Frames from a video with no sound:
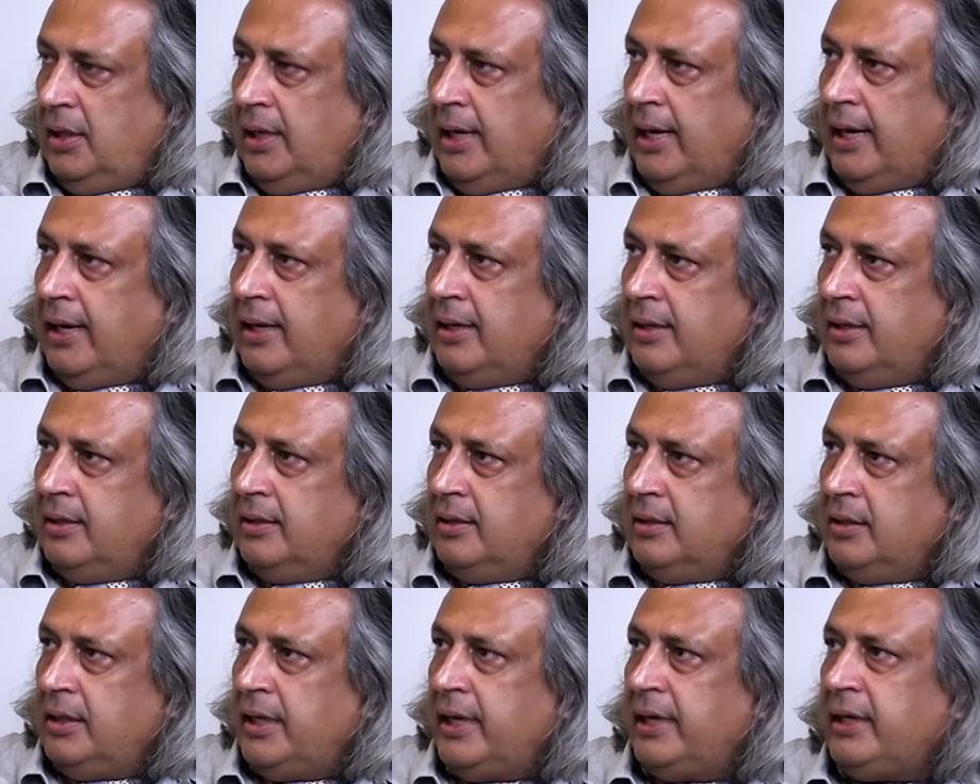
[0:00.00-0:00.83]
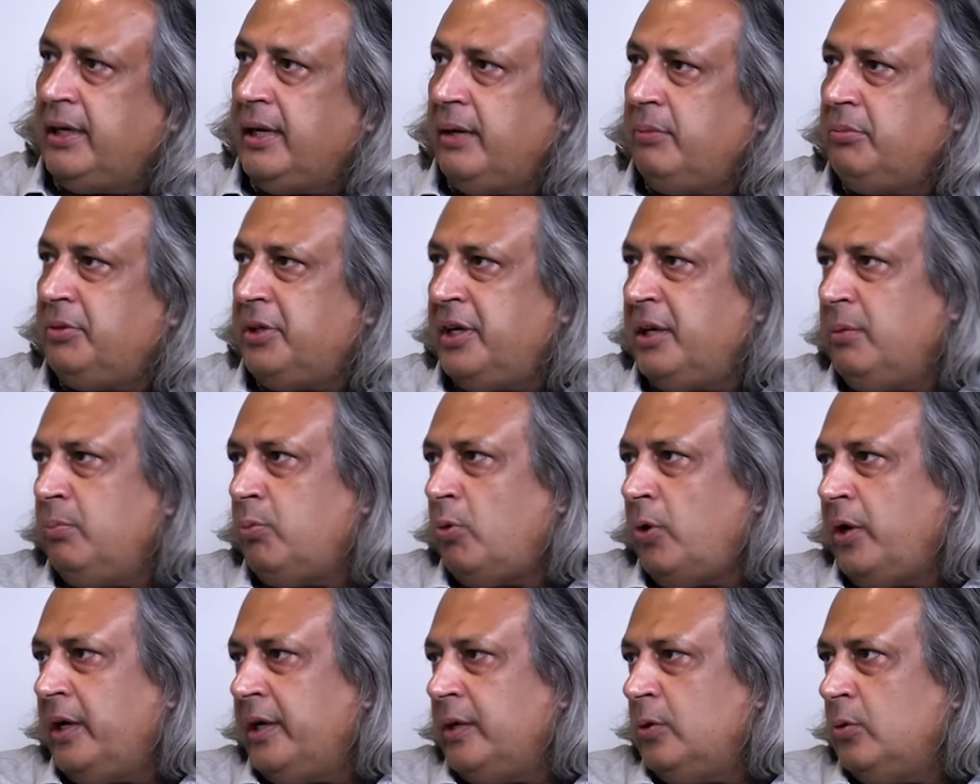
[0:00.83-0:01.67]
And Great Game
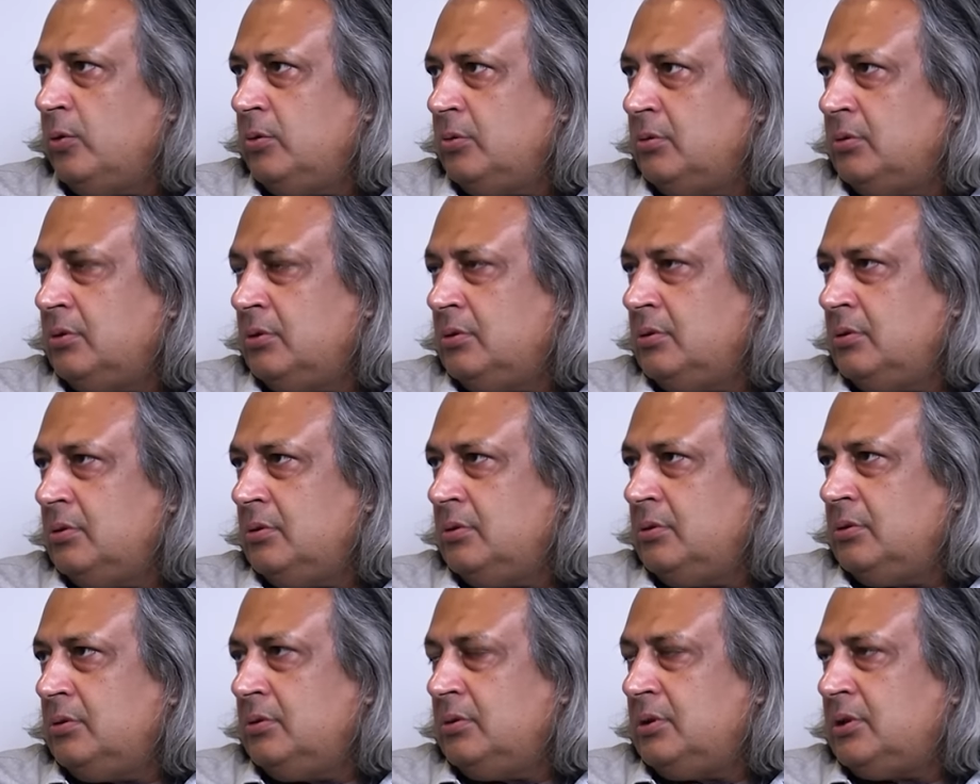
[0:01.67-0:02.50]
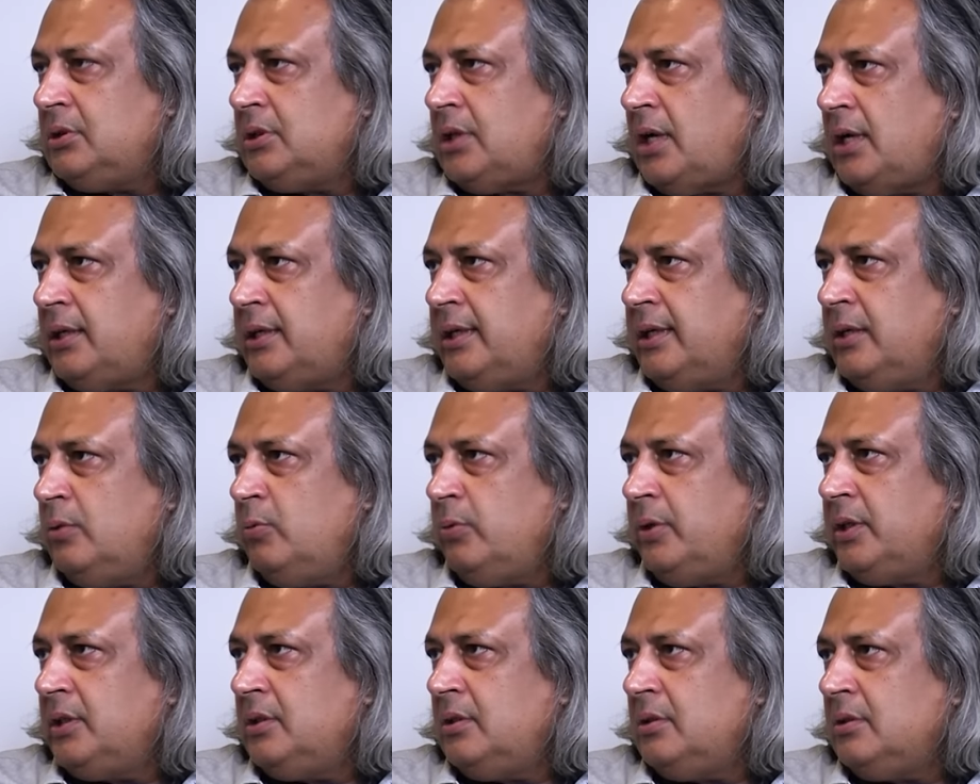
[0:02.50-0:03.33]
3.0 started
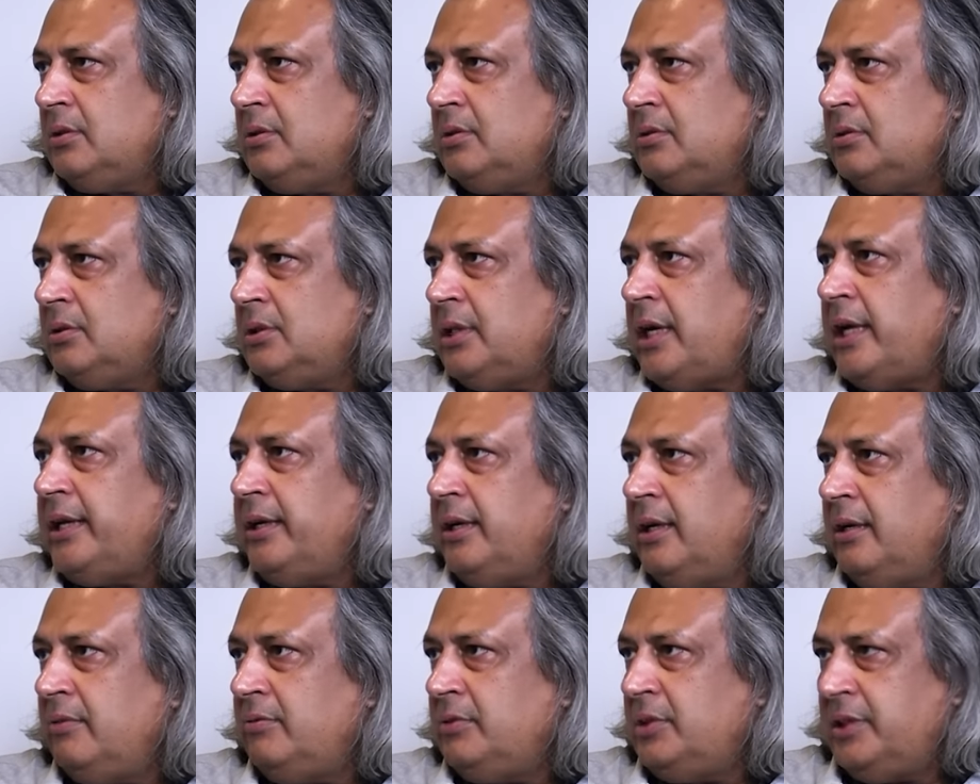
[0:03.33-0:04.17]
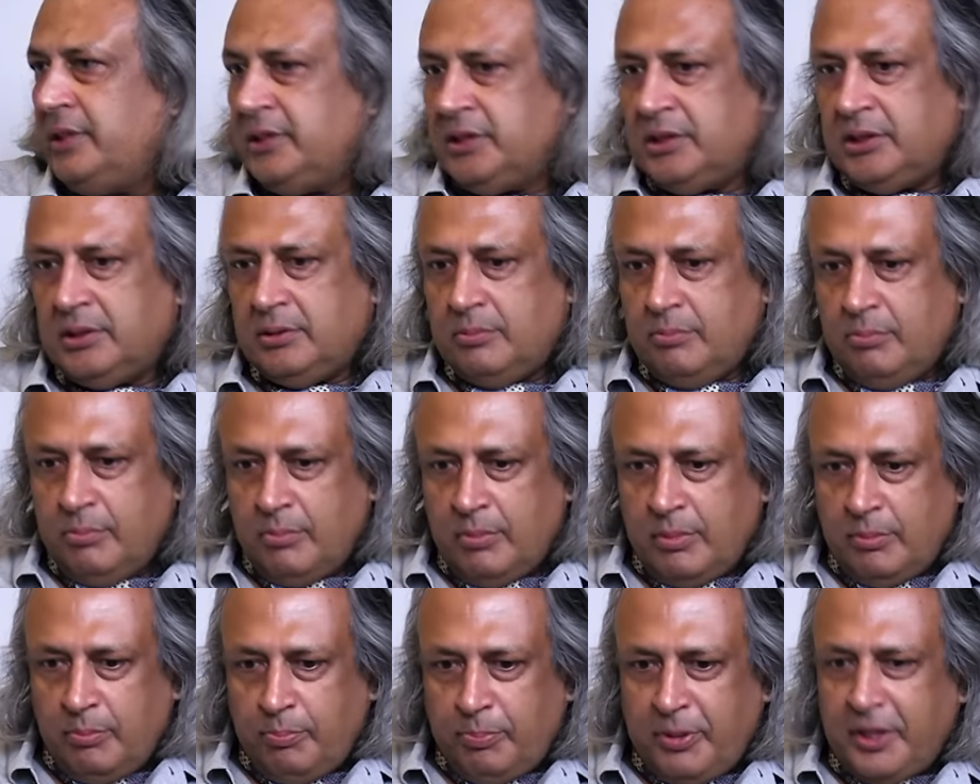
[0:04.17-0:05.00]
with 9/11. This
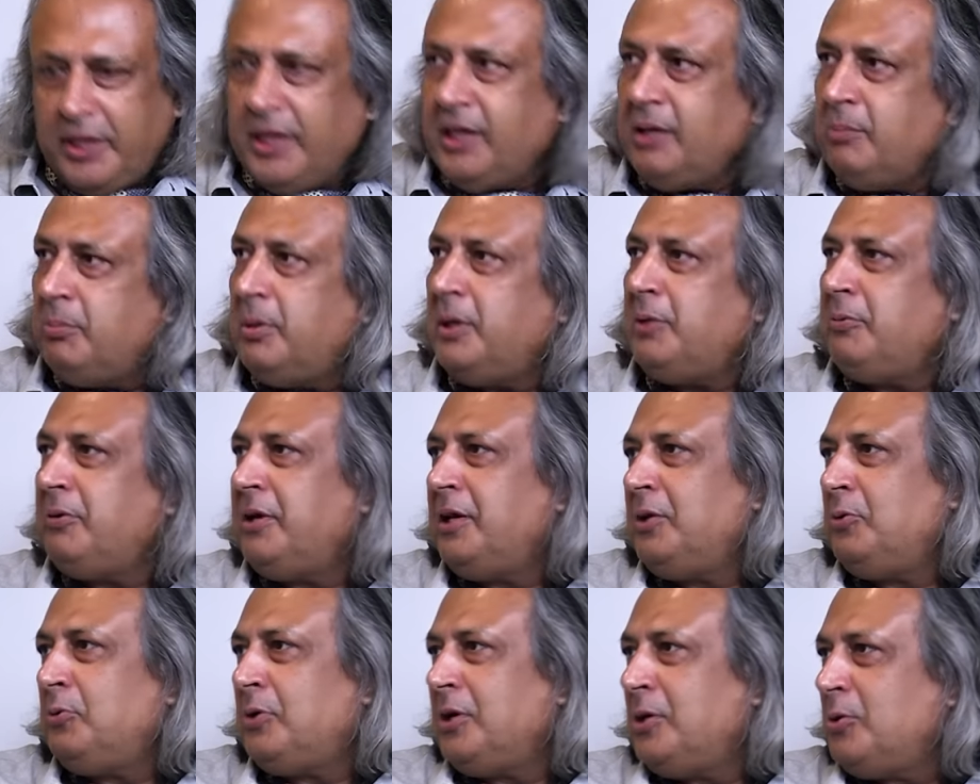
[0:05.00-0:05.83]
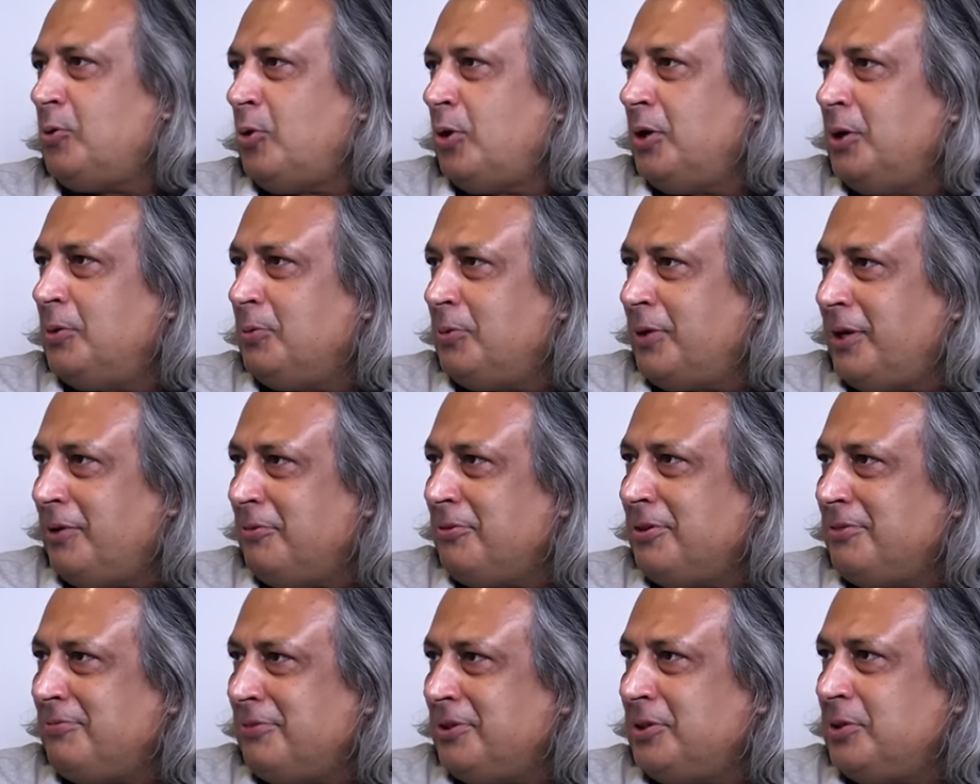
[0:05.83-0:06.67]
period in between, you can call it
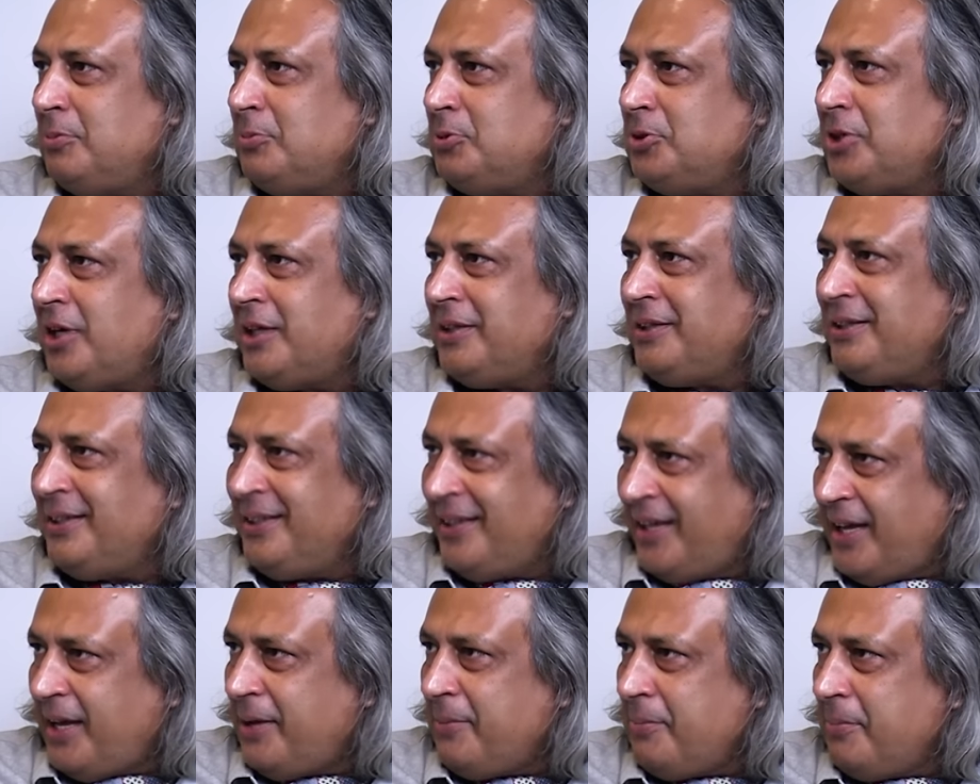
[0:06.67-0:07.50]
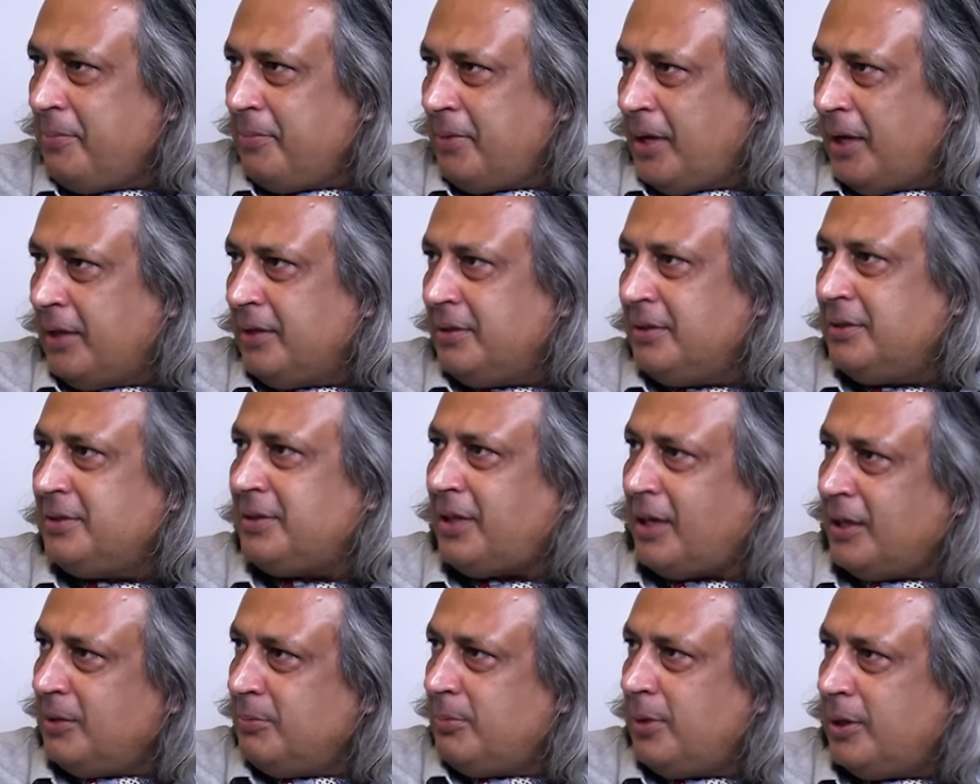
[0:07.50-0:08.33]
whatever, when the Mujahideen came and the
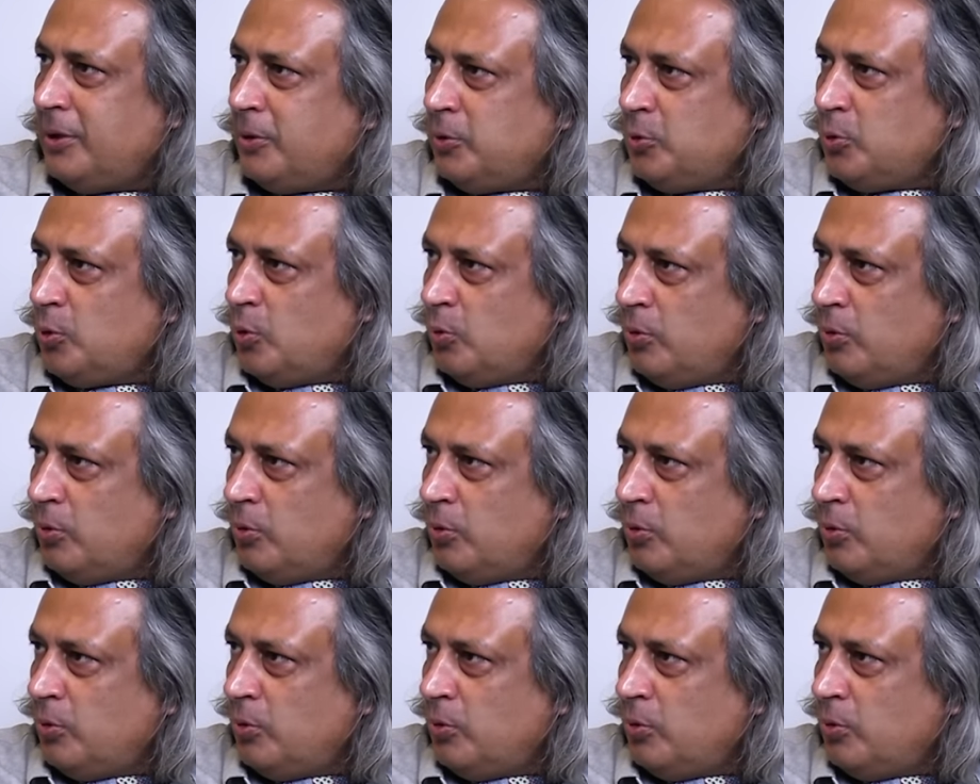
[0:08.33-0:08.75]
Taliban took